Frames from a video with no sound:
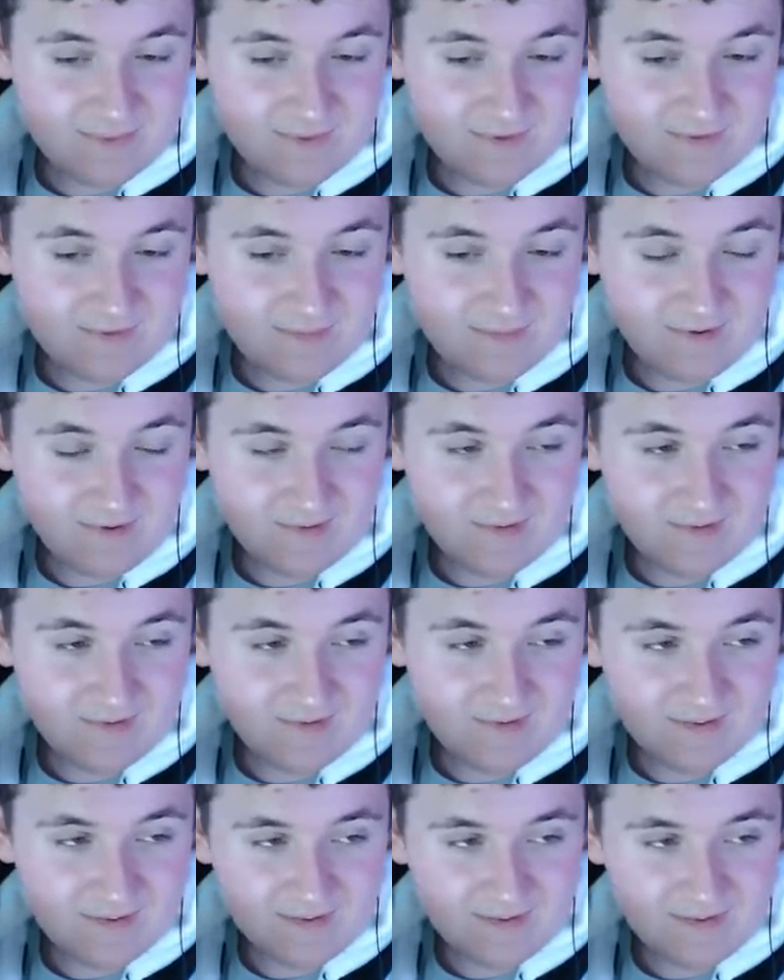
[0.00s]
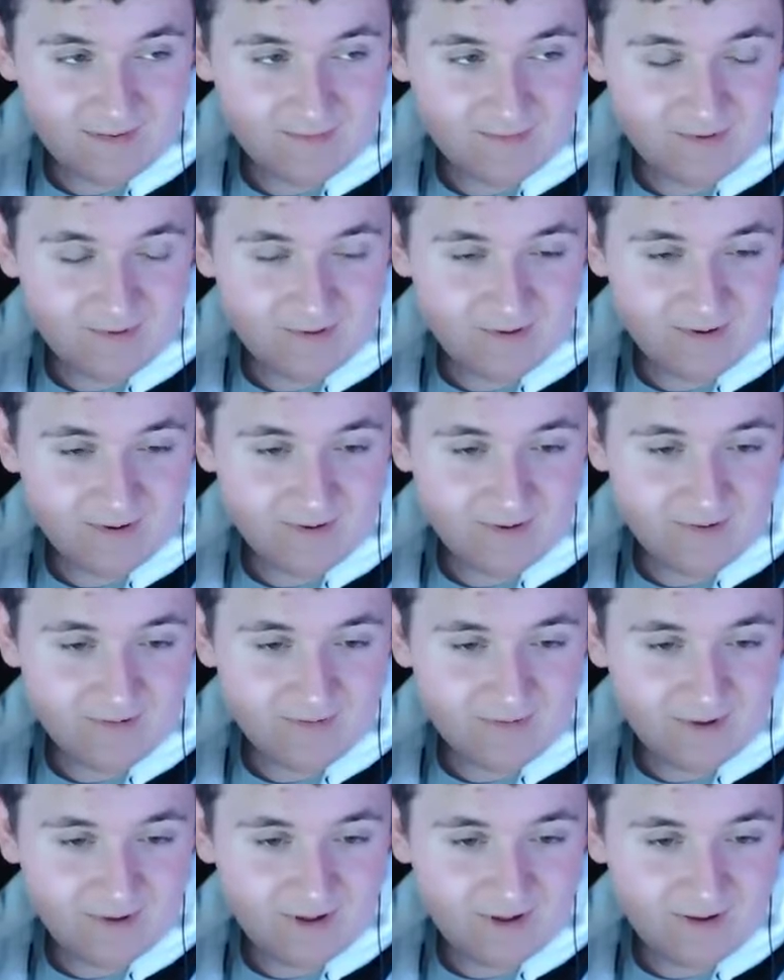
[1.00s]
Especially since
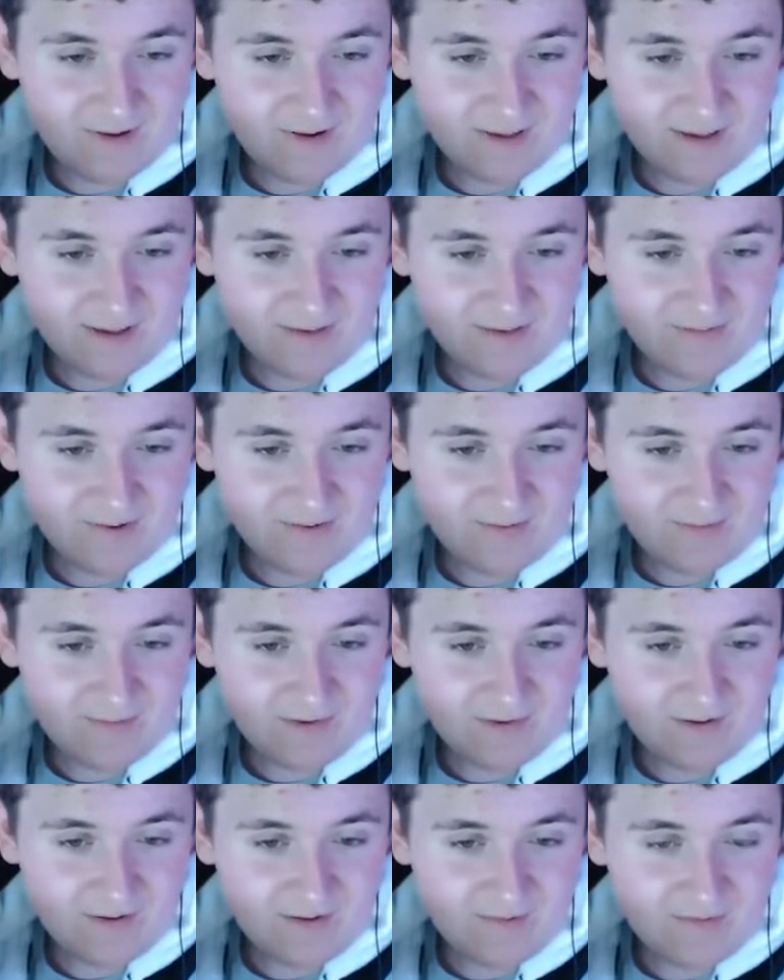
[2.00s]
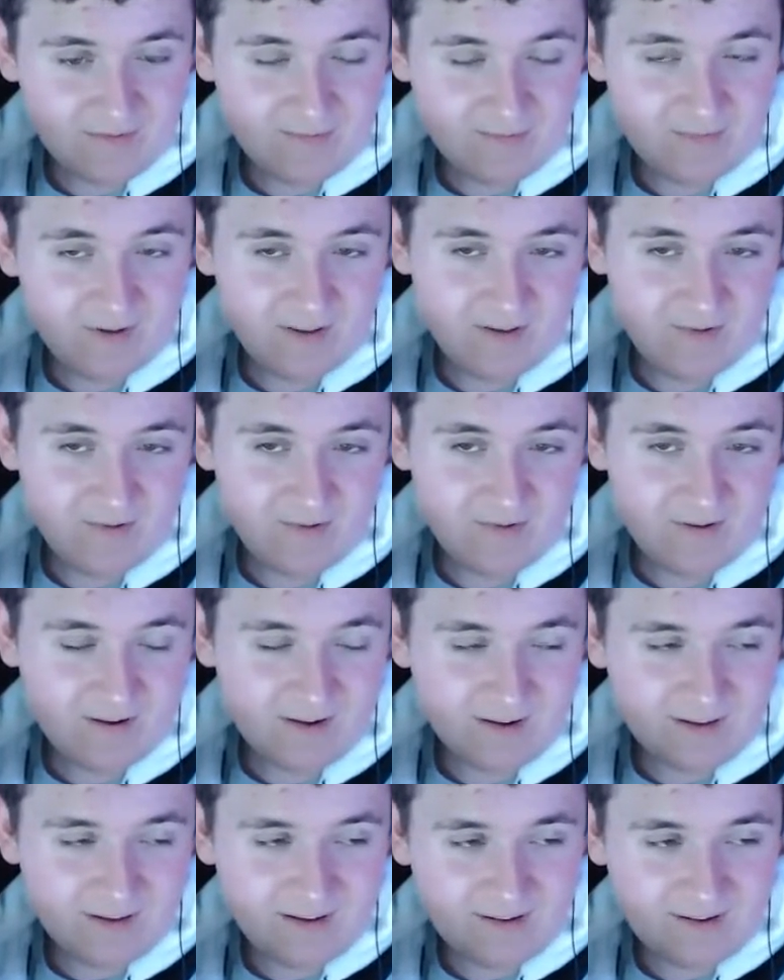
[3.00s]
employers want you to have experience, but you want
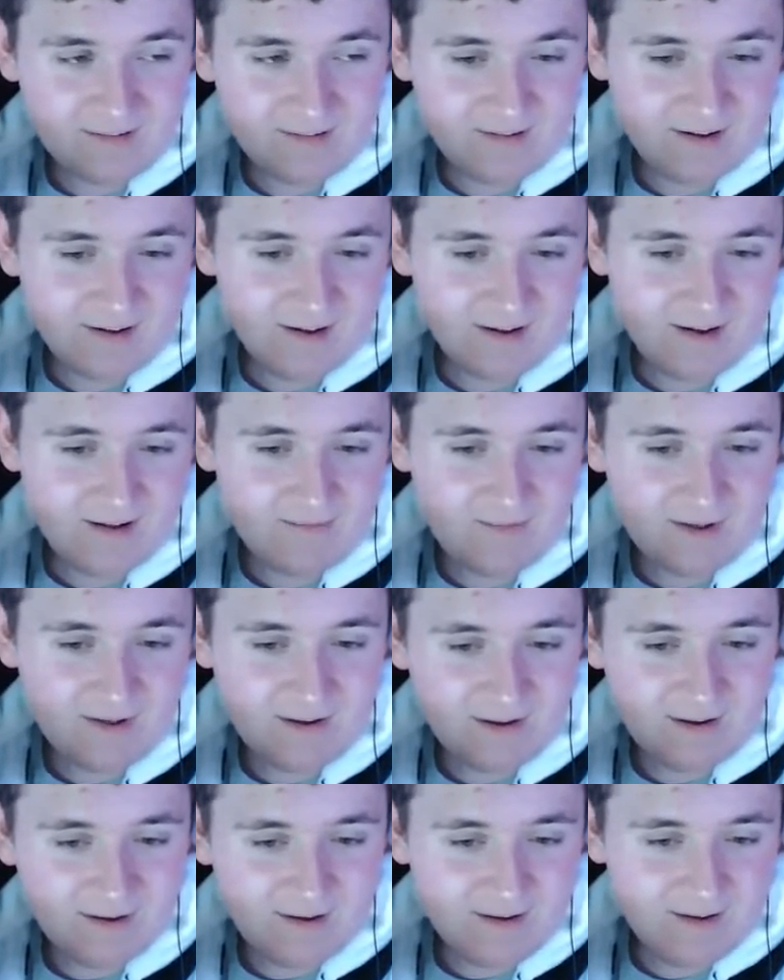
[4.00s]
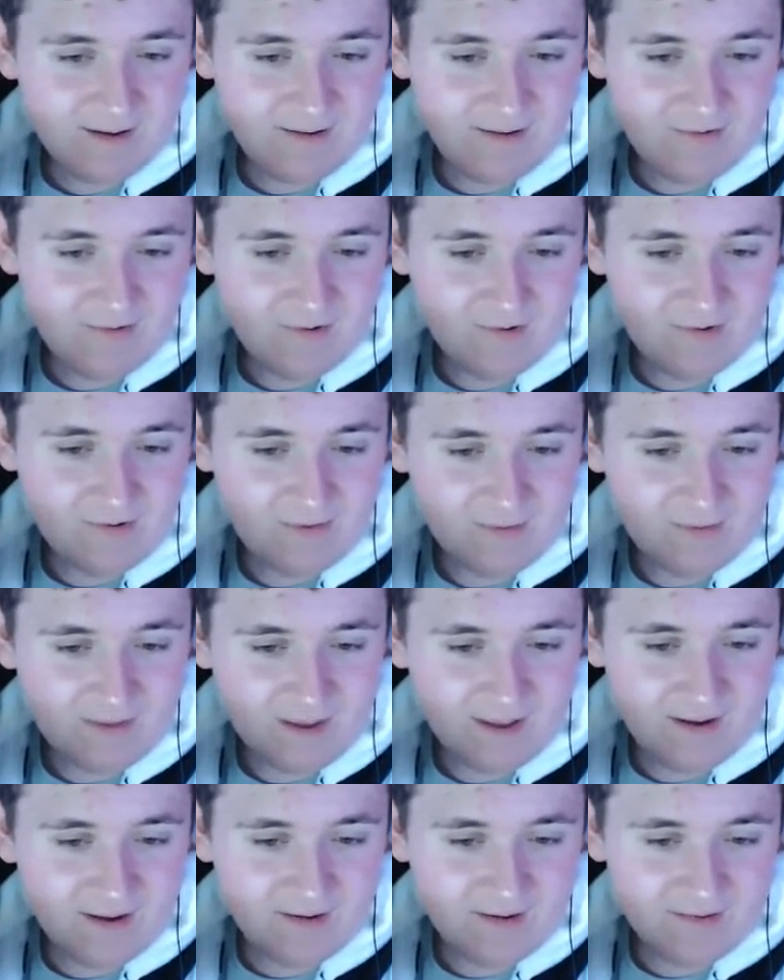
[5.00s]
to get a job in order to
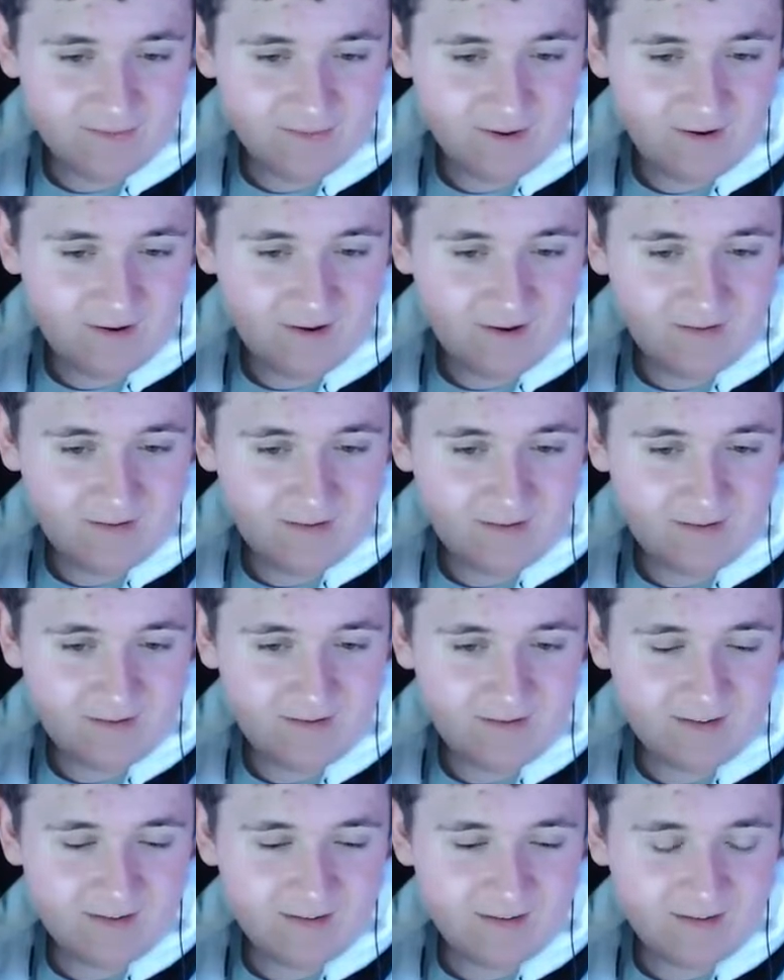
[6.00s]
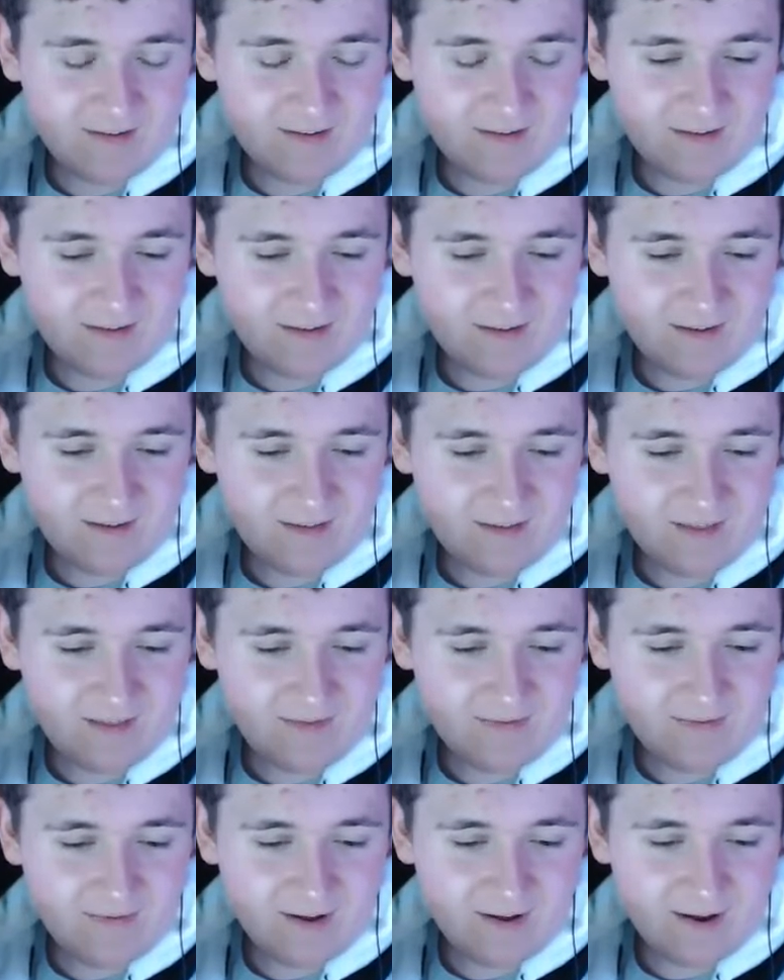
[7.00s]
obtain experience.
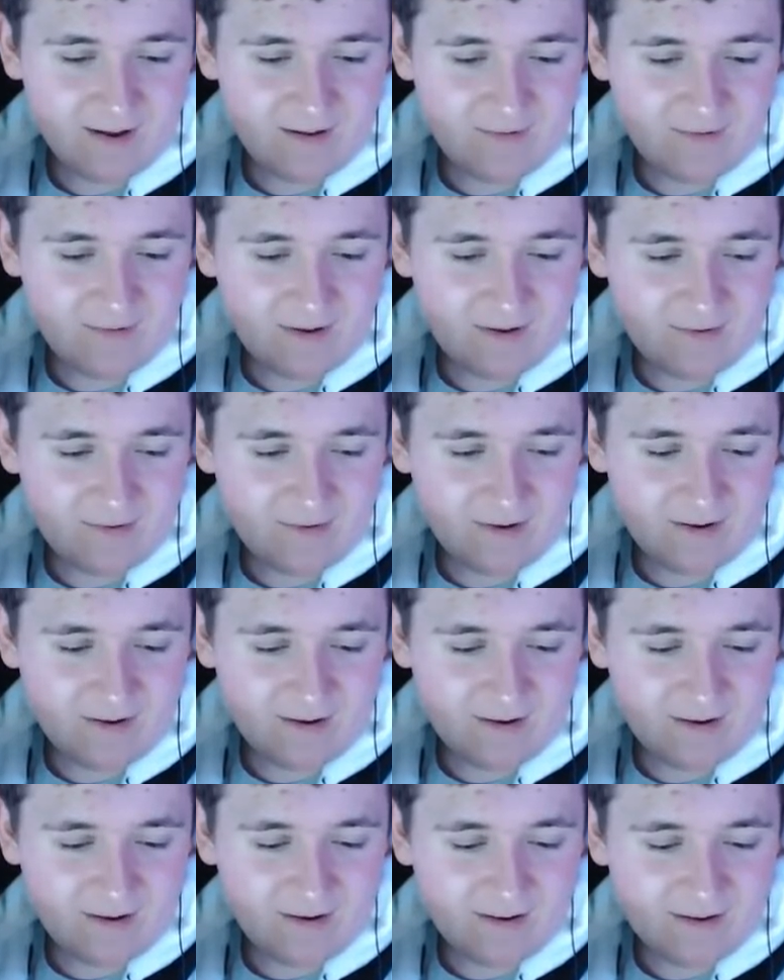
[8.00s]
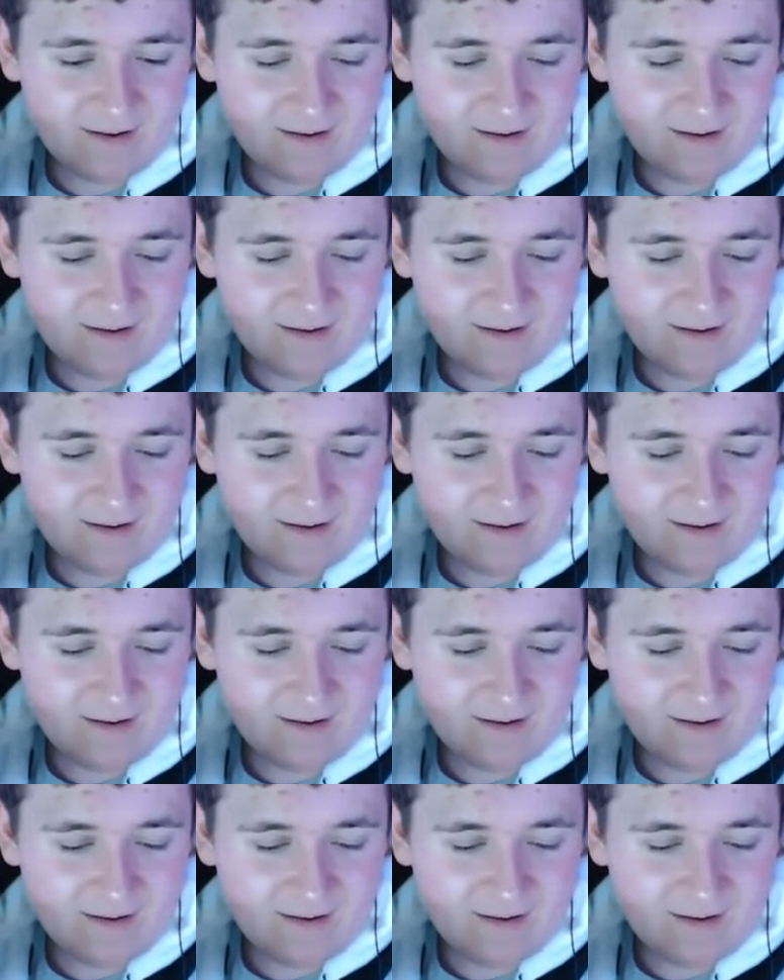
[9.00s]
That's why you want to work.